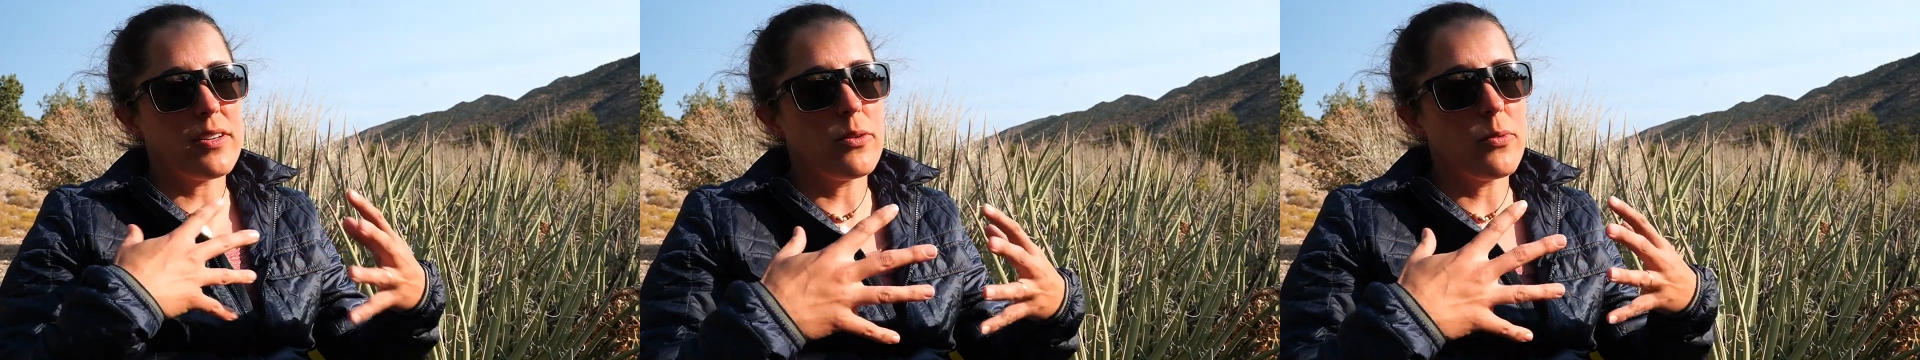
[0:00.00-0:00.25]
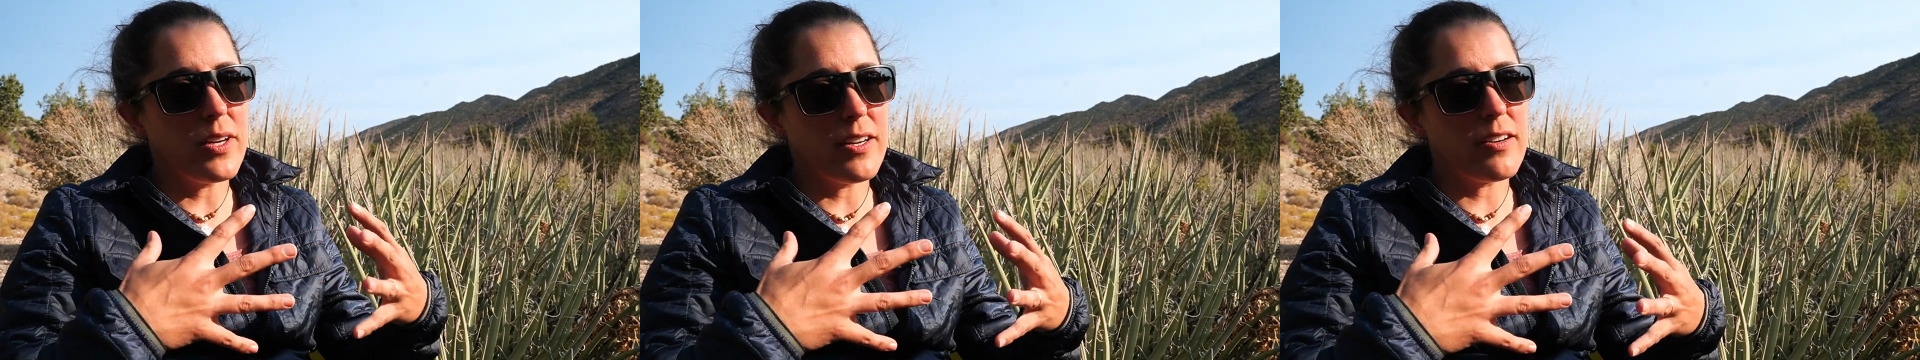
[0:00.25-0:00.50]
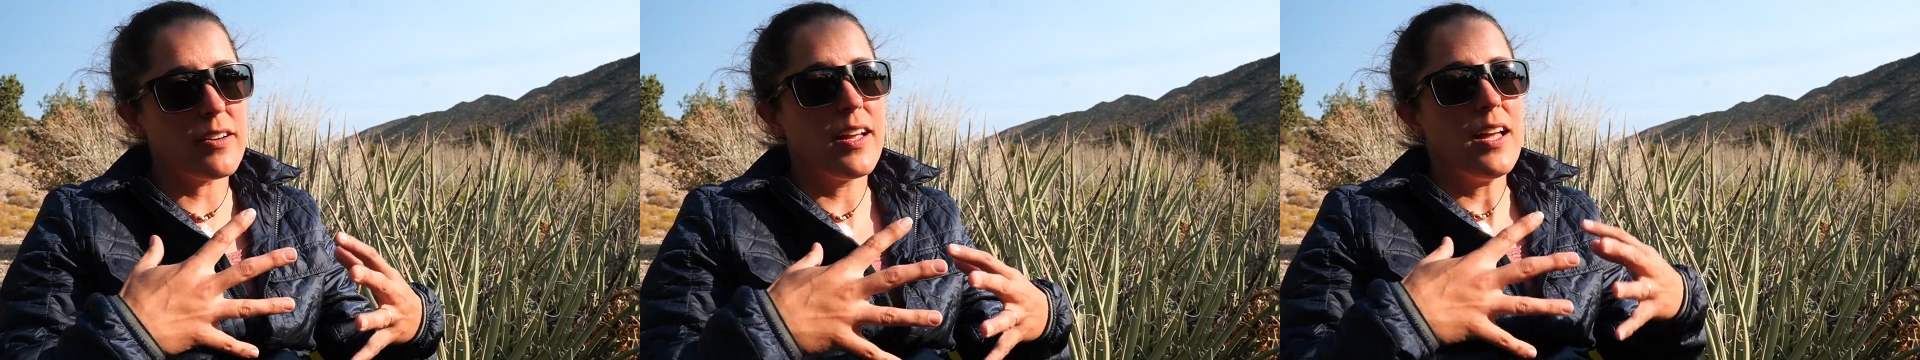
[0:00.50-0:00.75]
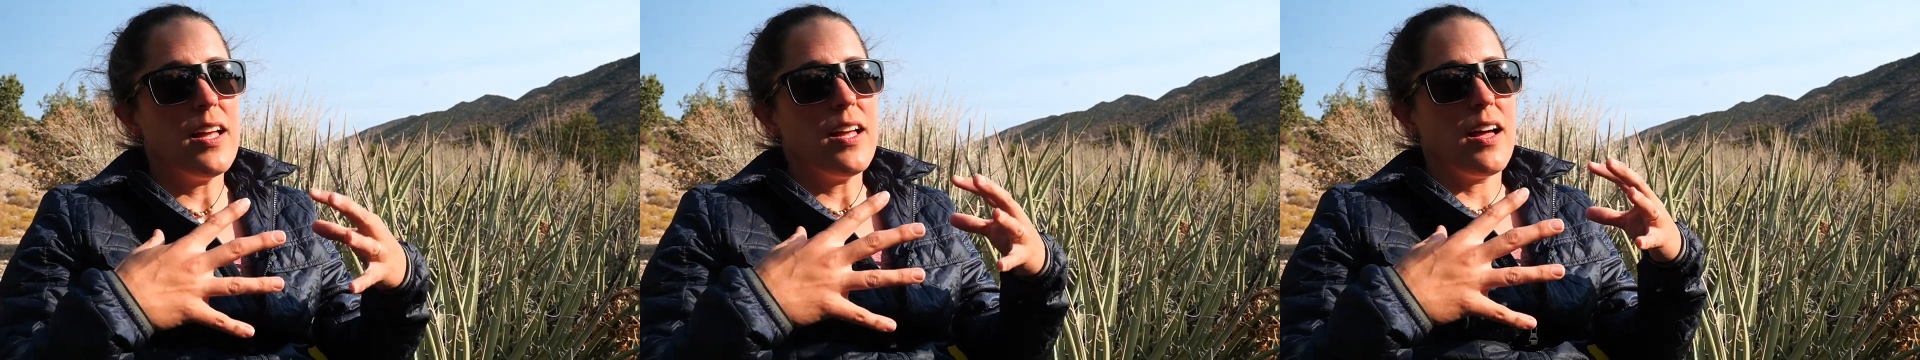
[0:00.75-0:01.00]
and weird,
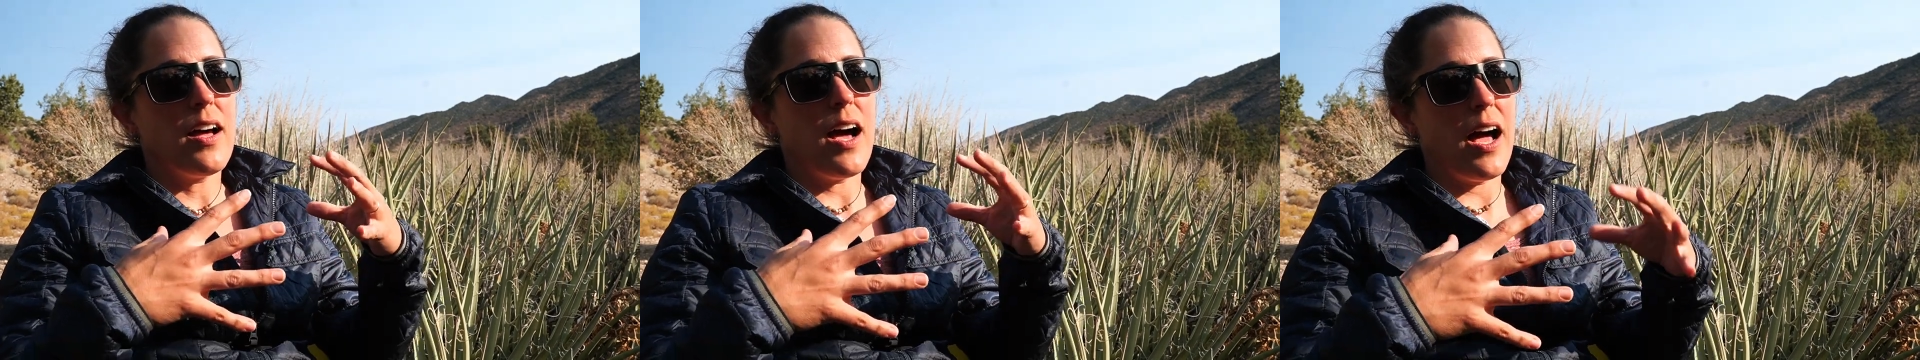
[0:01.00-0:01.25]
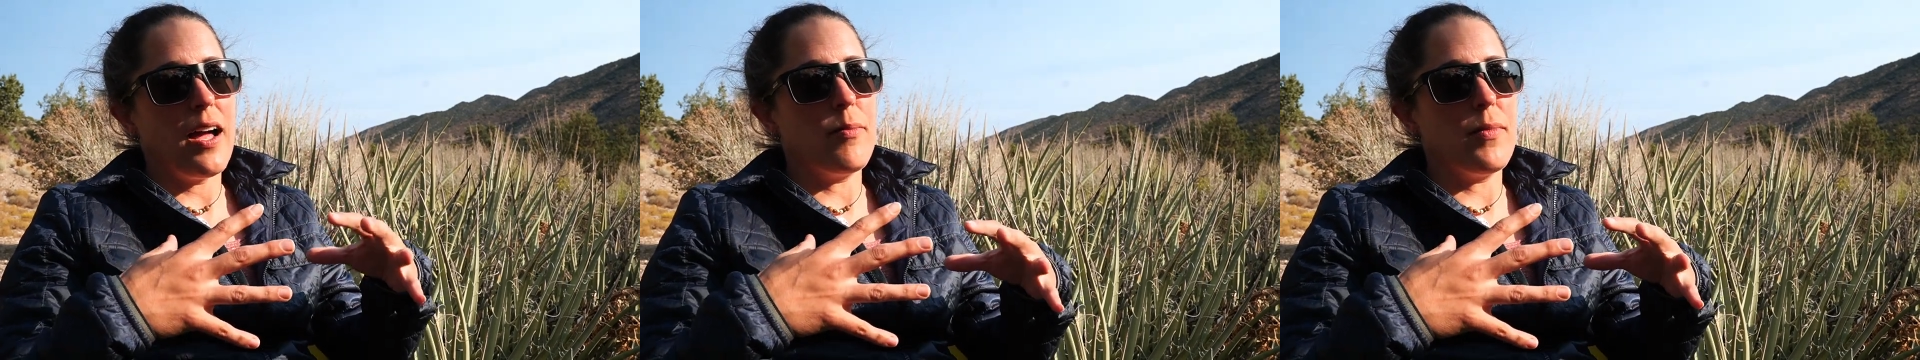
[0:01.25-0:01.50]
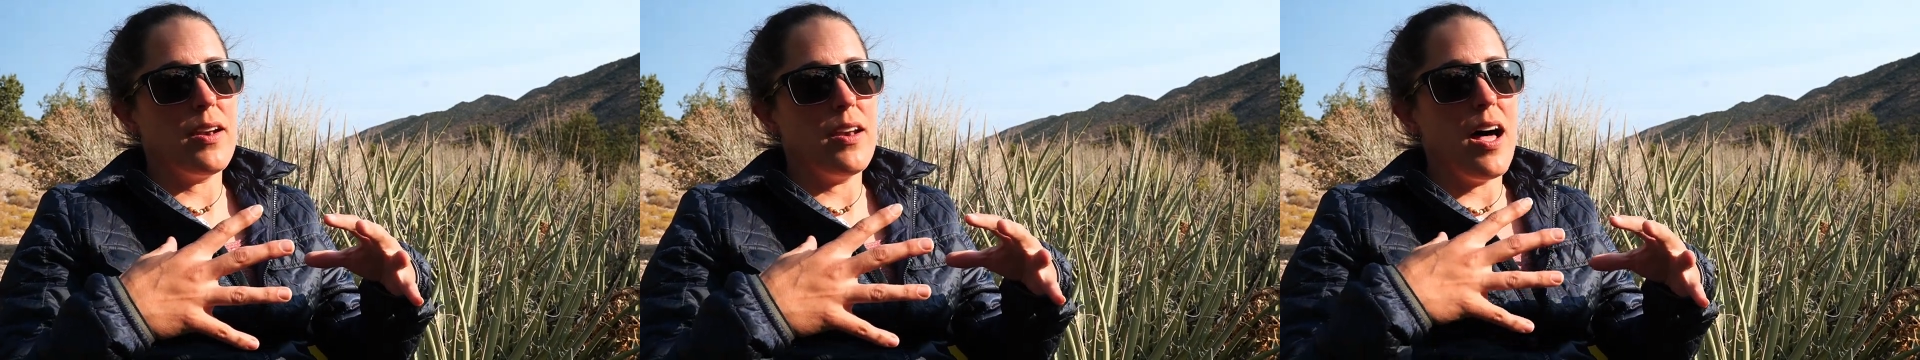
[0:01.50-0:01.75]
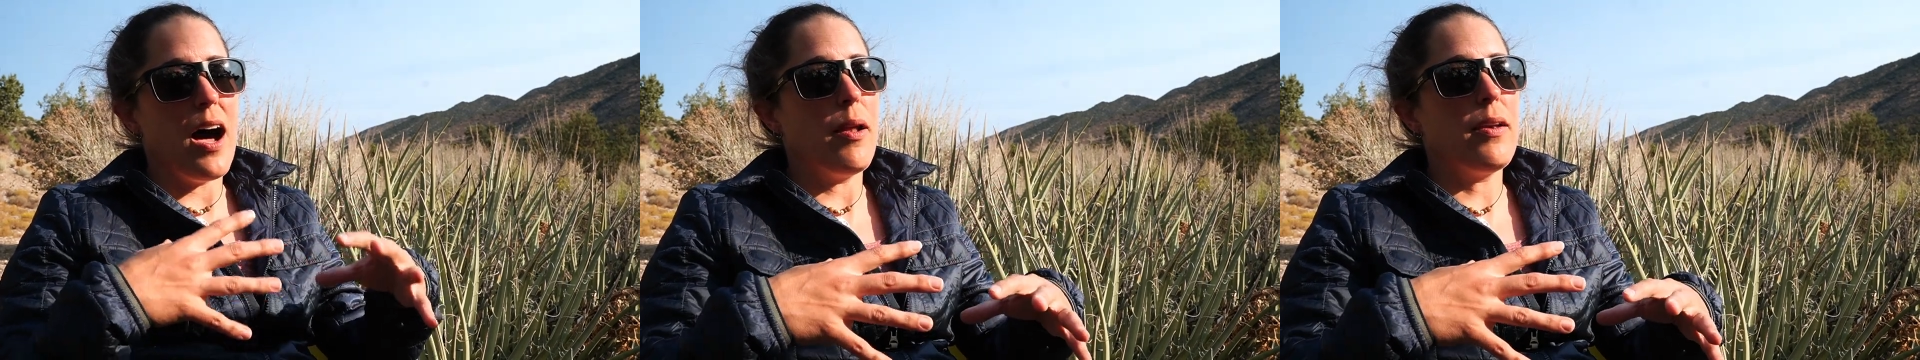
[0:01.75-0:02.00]
I'm
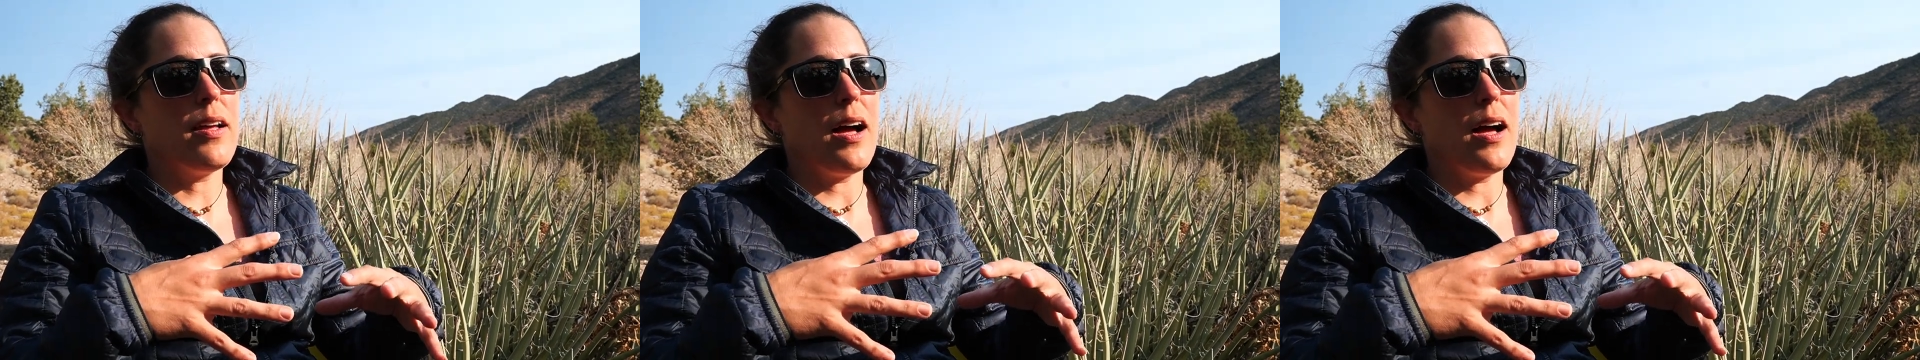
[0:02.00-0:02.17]
not.